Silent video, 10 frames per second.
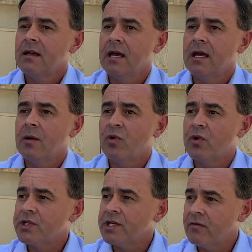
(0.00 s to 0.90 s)
and a
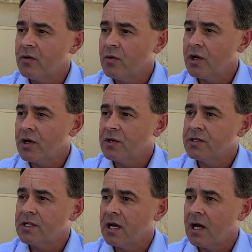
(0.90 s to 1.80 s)
portion of it will go
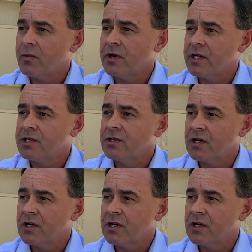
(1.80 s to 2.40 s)
to the operational